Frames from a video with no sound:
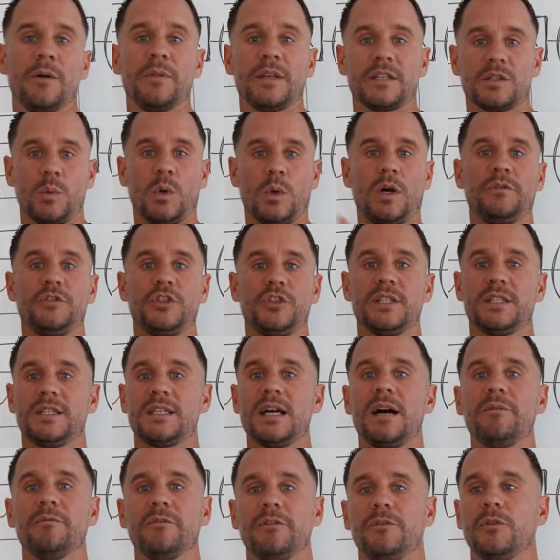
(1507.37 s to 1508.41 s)
That's what I've just
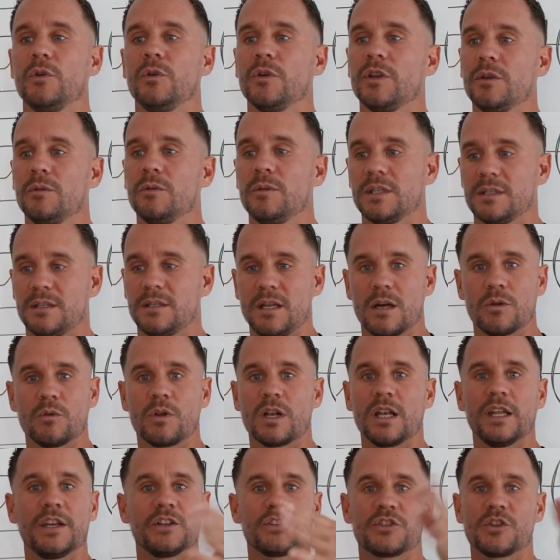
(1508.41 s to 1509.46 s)
done for you. There's no
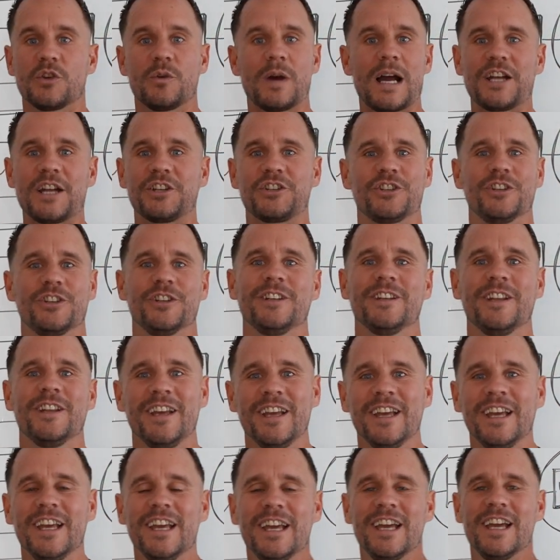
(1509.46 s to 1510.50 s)
click to action.
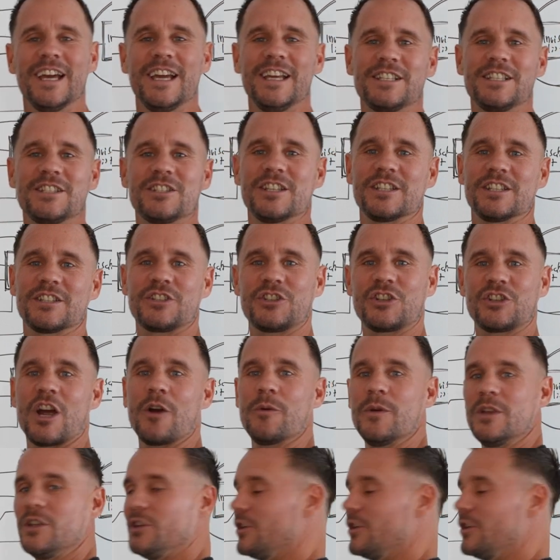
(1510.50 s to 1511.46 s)
It's just showing